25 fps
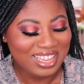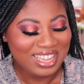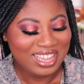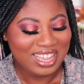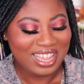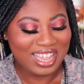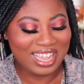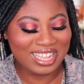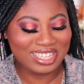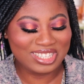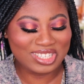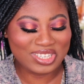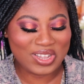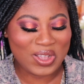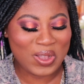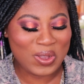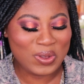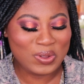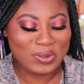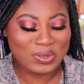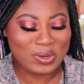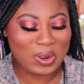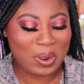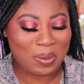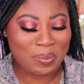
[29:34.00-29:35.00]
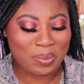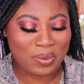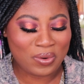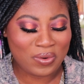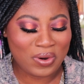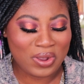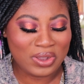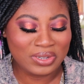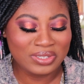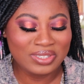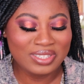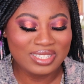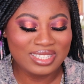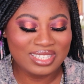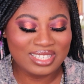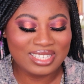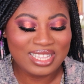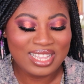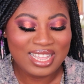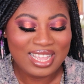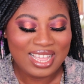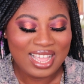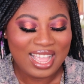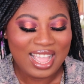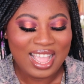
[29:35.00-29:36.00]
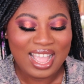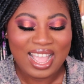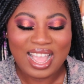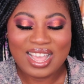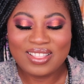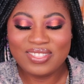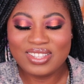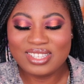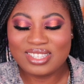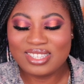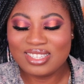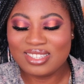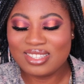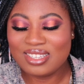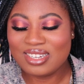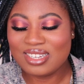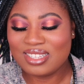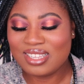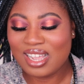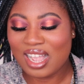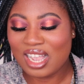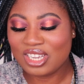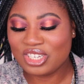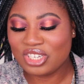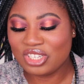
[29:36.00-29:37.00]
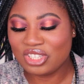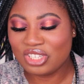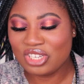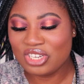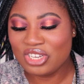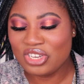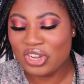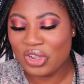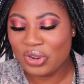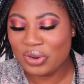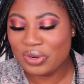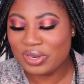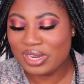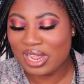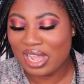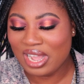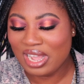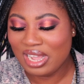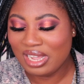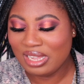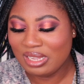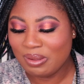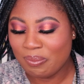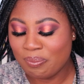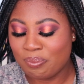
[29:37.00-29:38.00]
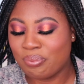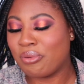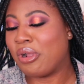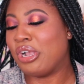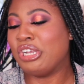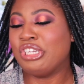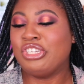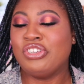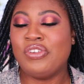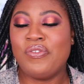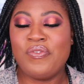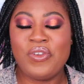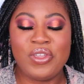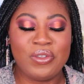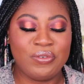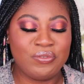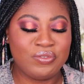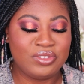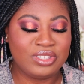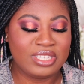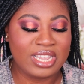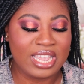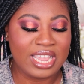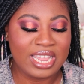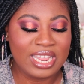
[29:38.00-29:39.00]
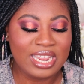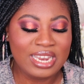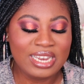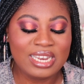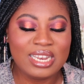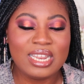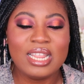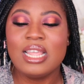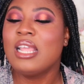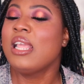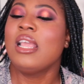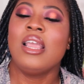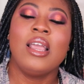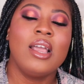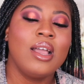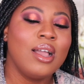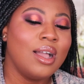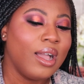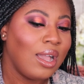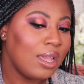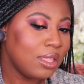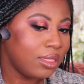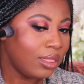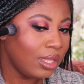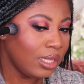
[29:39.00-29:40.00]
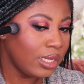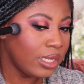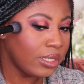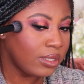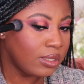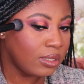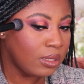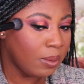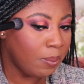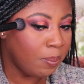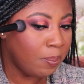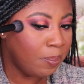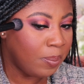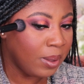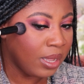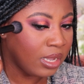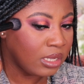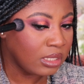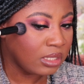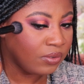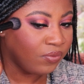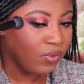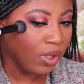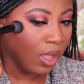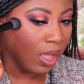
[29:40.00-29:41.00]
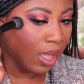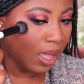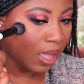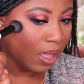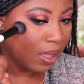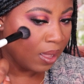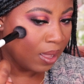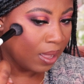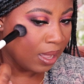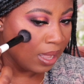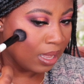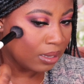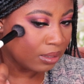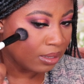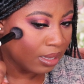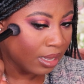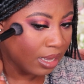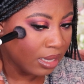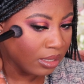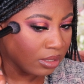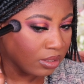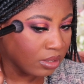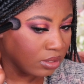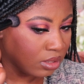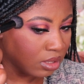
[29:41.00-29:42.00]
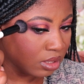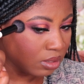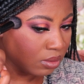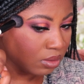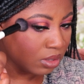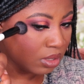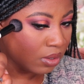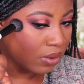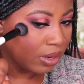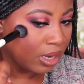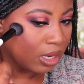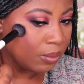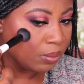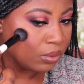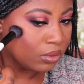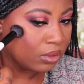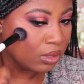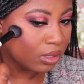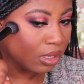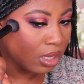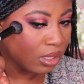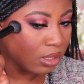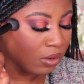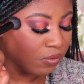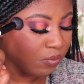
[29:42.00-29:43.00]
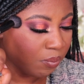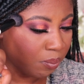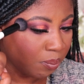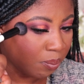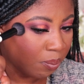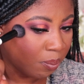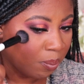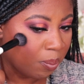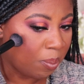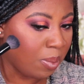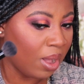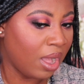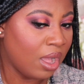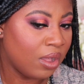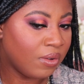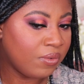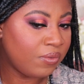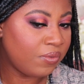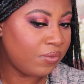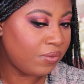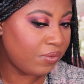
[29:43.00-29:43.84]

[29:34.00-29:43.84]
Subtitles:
It's called a bronze. And this is the Natasha Denona Brush 15. I think it's the best for highlight because you're able to kind of buff